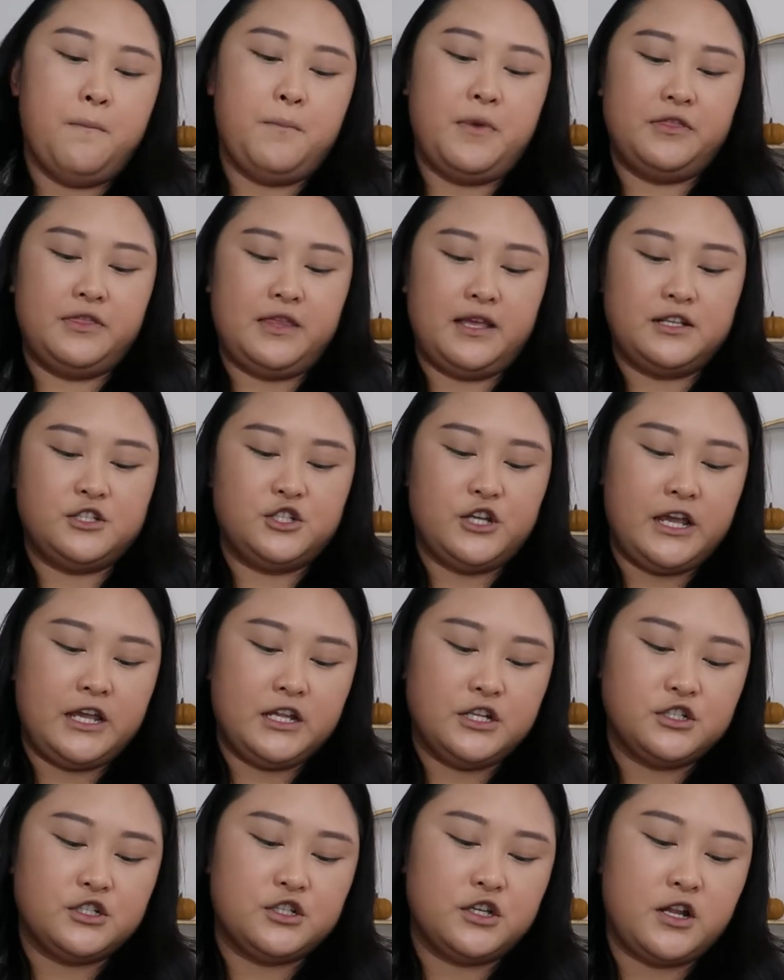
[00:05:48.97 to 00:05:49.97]
but they
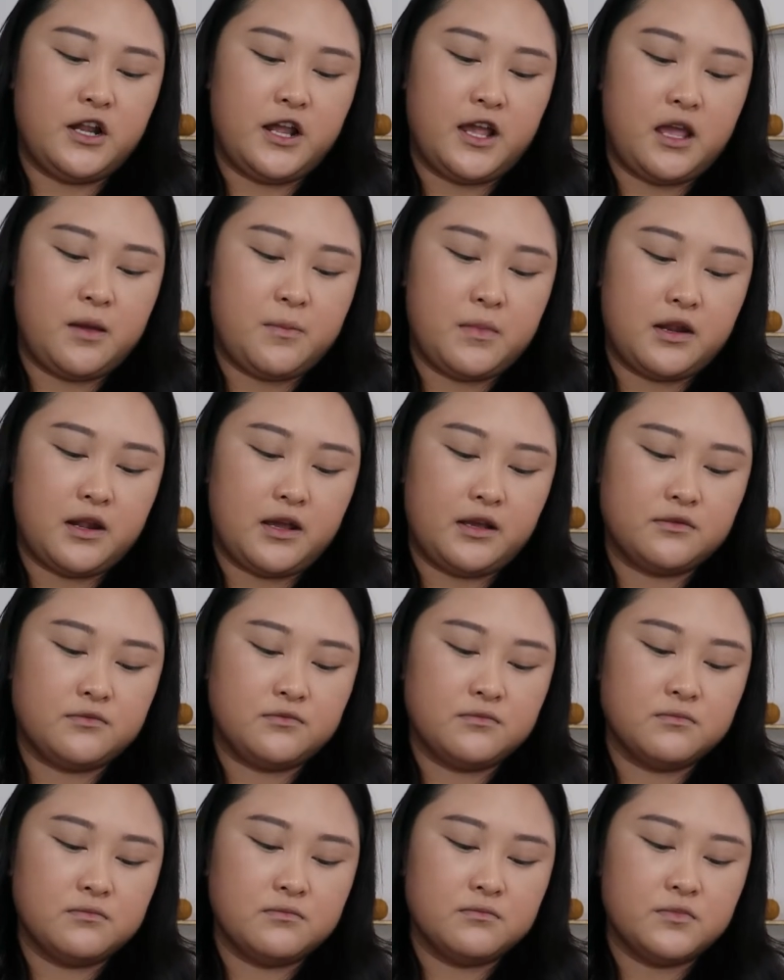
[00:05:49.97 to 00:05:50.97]
changed the name and I
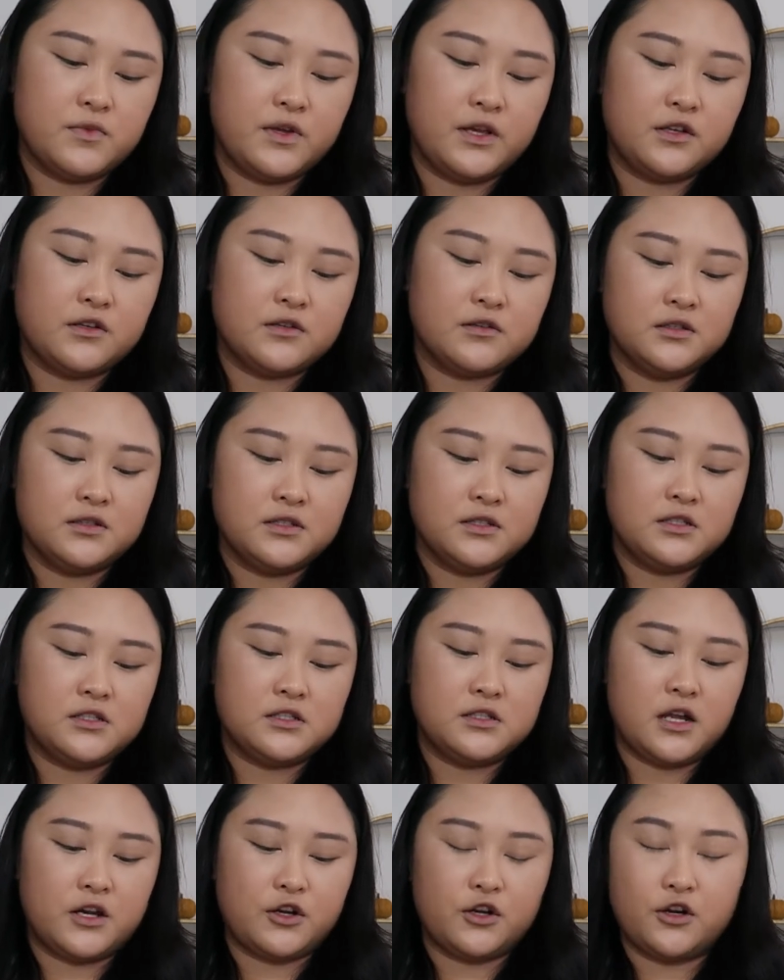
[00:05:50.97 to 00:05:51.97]
like
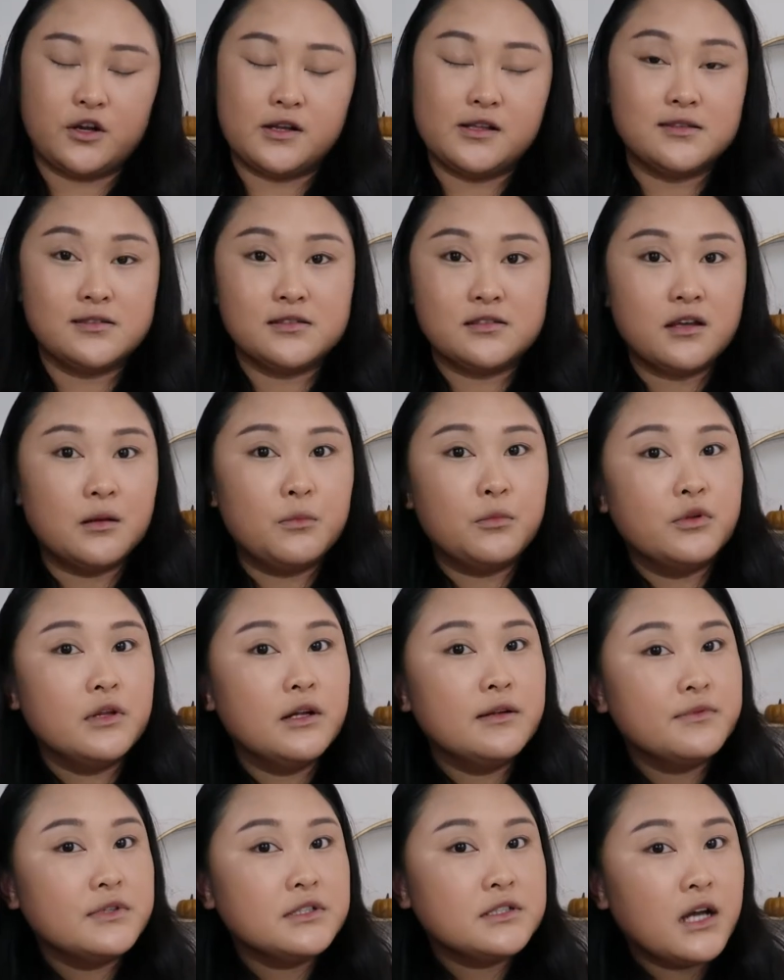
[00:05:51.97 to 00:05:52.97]
stutter and stumble
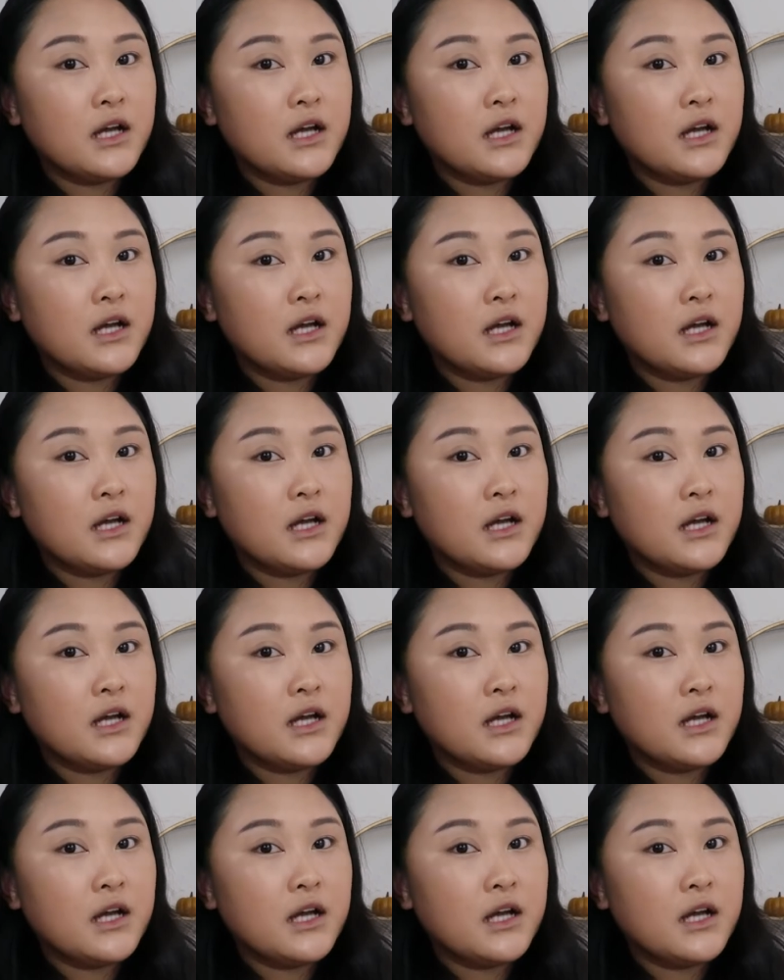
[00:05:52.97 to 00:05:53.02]
every